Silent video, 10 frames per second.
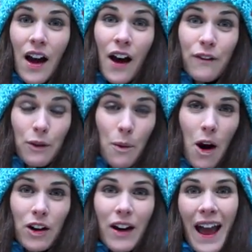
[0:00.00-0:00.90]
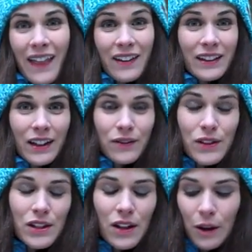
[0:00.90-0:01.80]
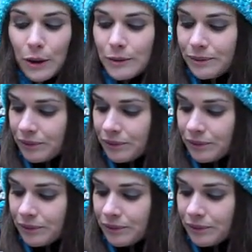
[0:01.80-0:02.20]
of the water and the leaves. So,